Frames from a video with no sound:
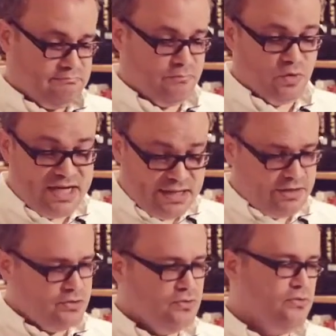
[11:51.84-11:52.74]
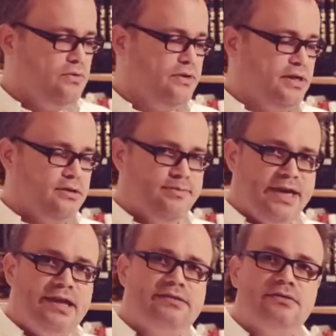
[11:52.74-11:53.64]
really new. They are
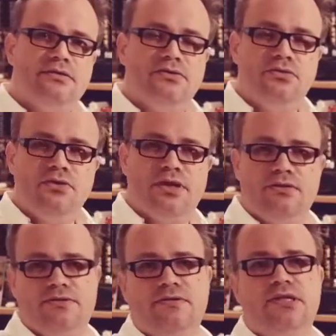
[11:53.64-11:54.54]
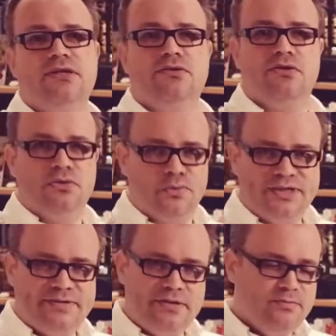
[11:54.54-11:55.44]
based on 2,000-year-old
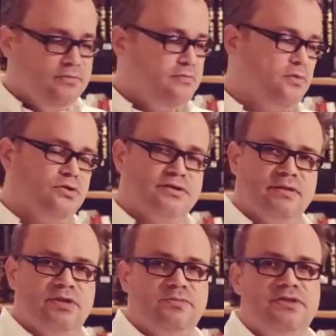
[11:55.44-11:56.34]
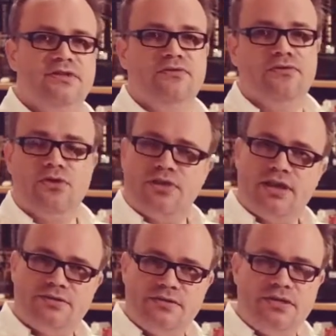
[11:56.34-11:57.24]
wisdom, or sometimes even
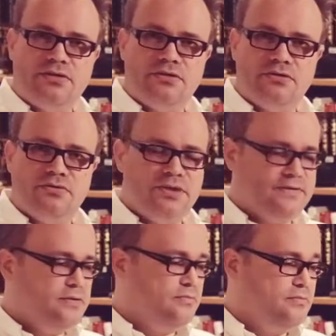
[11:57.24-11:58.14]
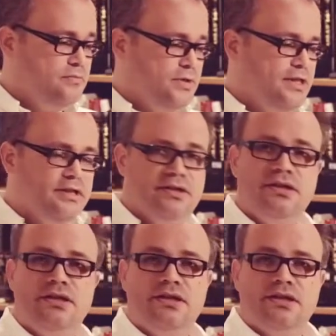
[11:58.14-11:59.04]
4,000-year-old wisdom when
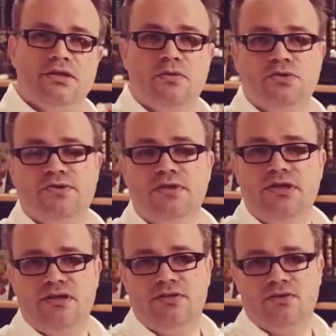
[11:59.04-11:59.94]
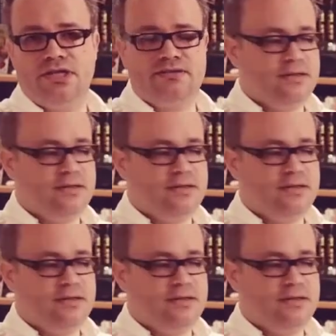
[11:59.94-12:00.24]
he quotes the Codex